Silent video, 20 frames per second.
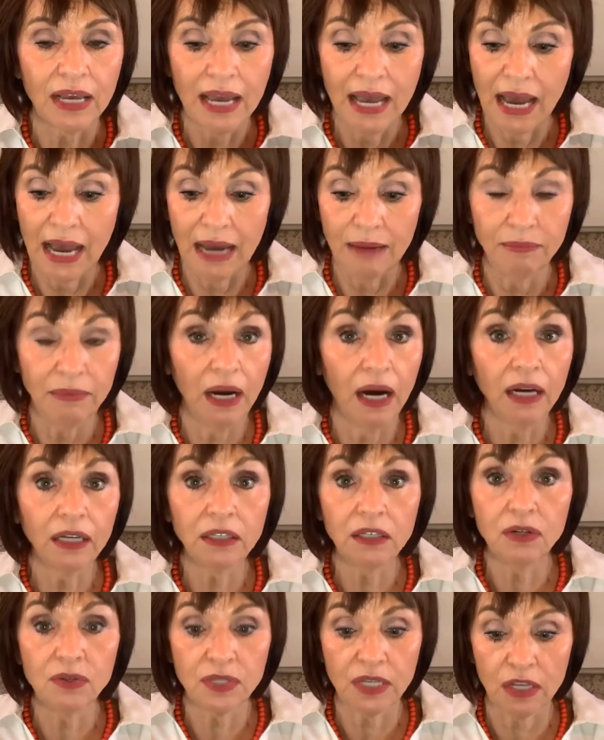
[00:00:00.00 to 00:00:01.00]
I'm not
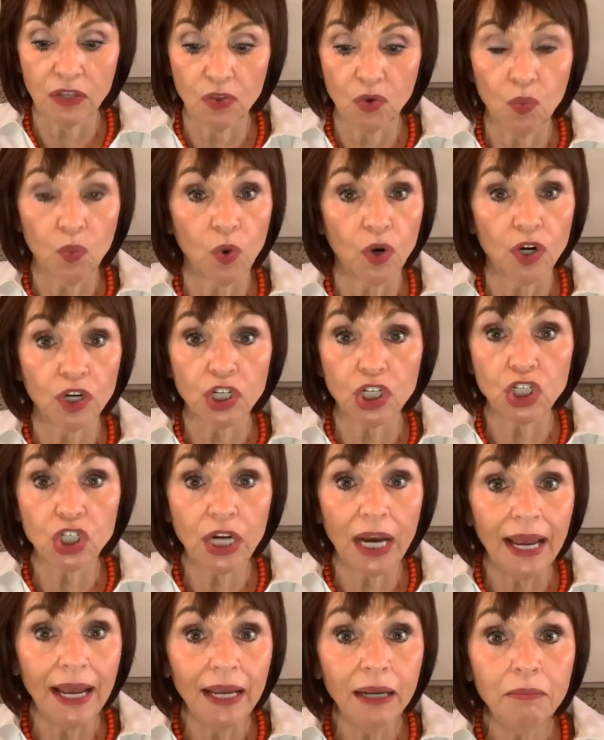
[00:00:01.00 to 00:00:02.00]
using the word
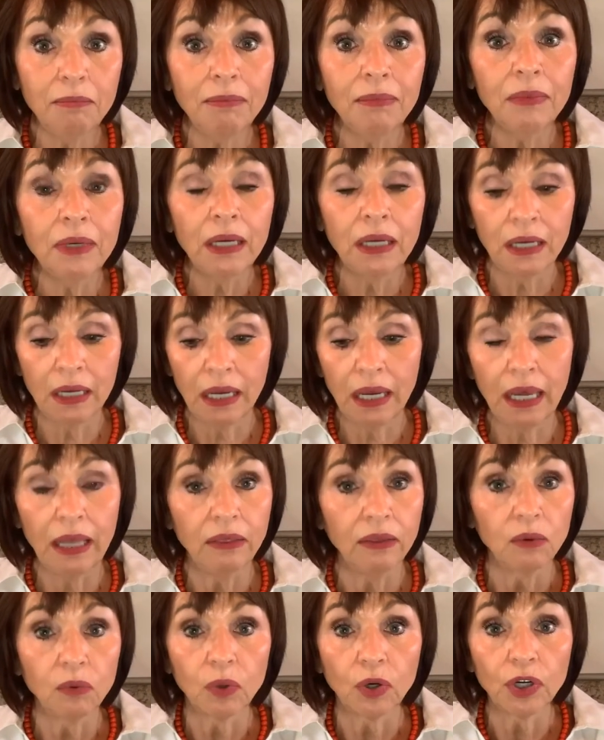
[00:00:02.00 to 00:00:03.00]
shame and the
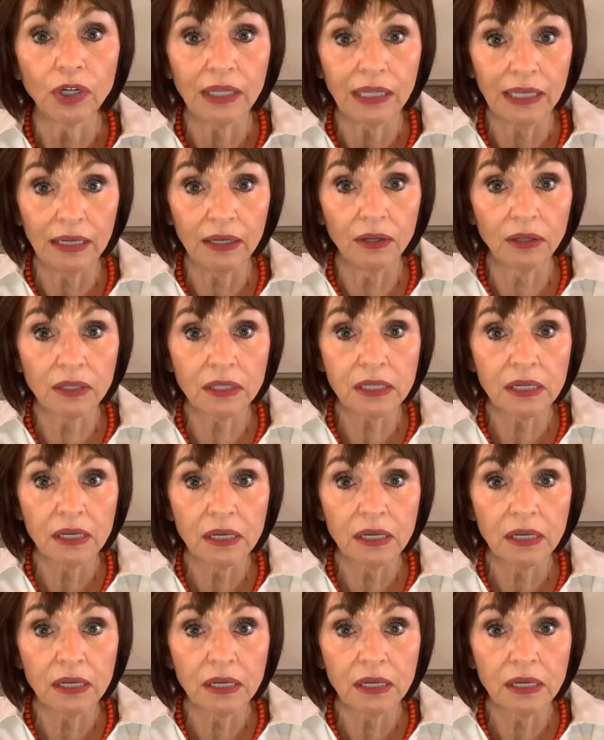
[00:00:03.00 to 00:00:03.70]
word guilt.